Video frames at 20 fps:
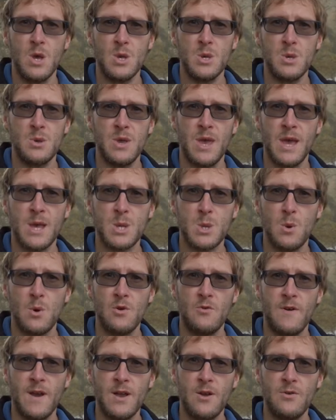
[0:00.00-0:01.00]
So yeah, so
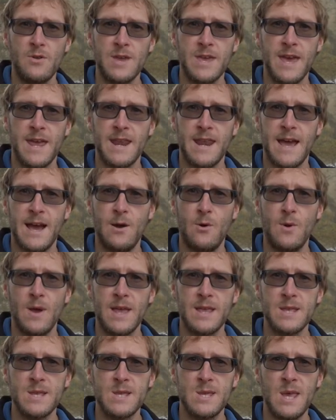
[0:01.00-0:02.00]
I'll crack on again now
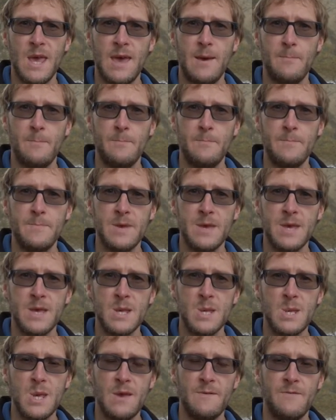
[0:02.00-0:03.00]
and
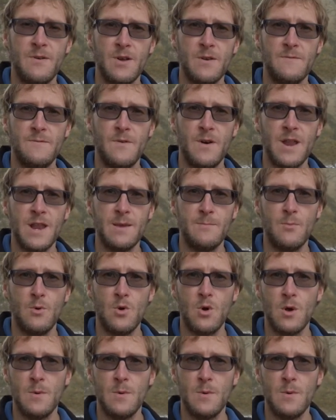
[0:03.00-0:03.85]
see if I can find any more